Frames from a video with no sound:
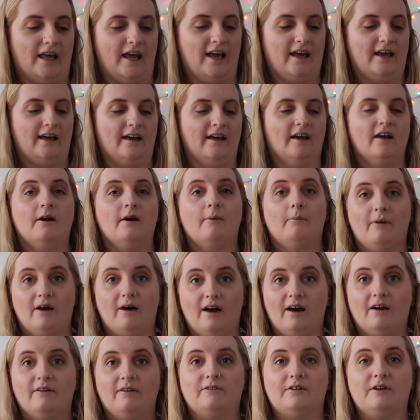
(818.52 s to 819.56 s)
their
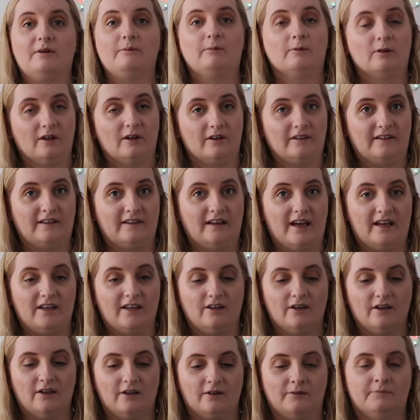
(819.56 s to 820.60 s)
perfume, Glossier
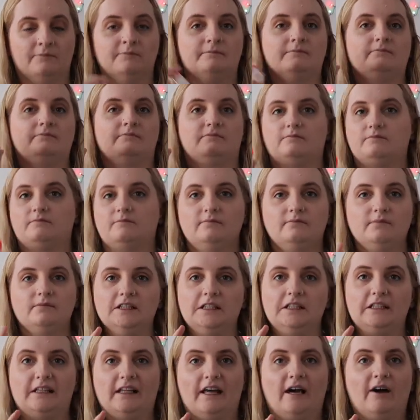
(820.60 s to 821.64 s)
You.
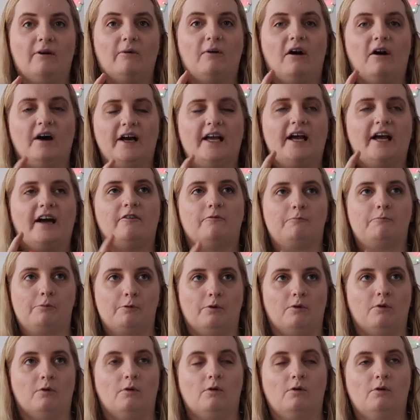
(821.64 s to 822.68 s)
Now, I have
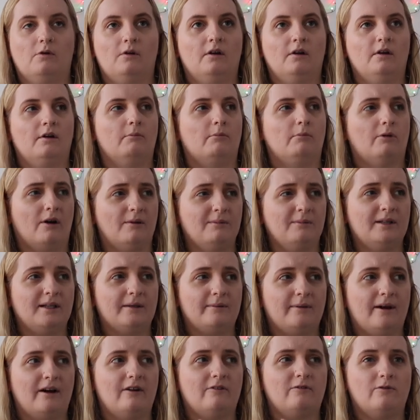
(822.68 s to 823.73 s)
brought probably
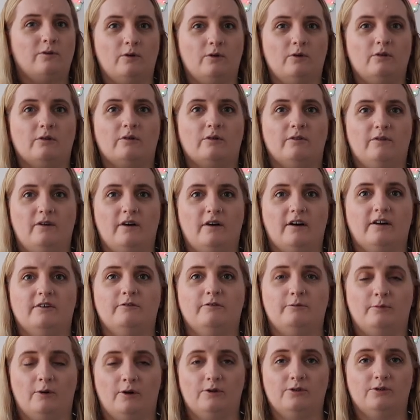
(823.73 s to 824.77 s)
about 4 or
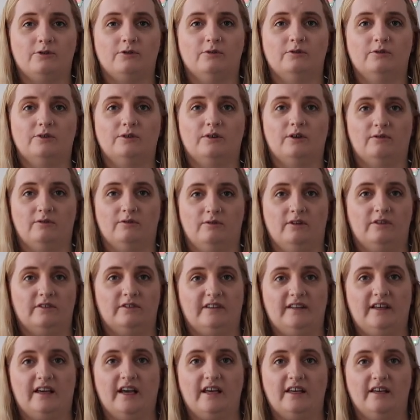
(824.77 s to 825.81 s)
5 bottles of
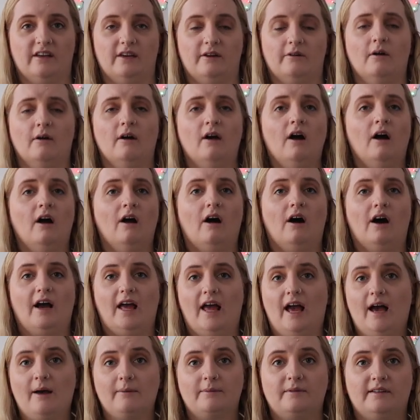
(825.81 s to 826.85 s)
Glossier You. I
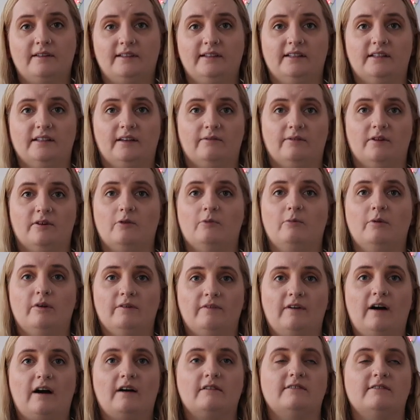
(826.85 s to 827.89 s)
absolutely love it.
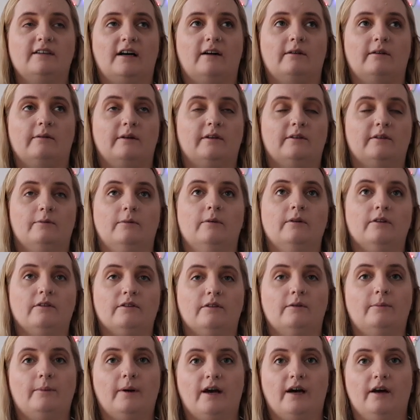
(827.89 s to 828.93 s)
Without doubt, it's one of
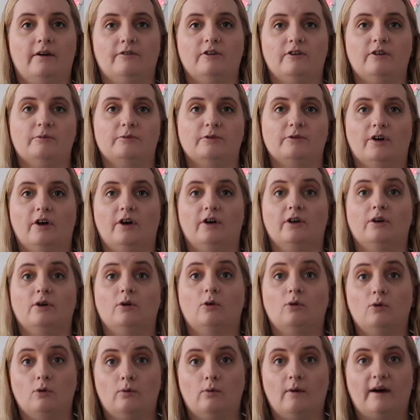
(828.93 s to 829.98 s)
the perfumes I
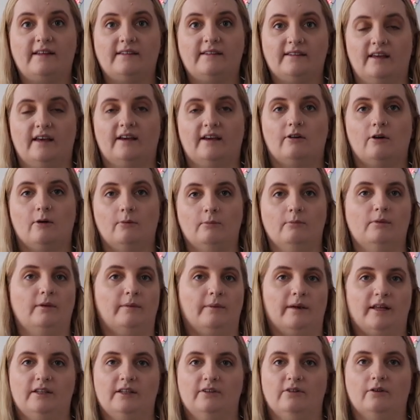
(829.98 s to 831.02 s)
always get
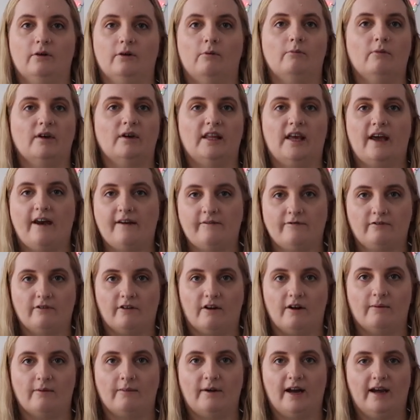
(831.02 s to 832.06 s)
complimented on whenever
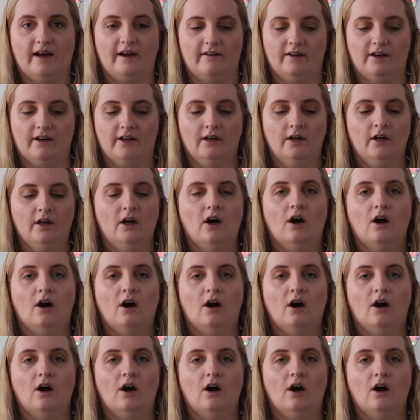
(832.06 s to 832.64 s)
I wear it.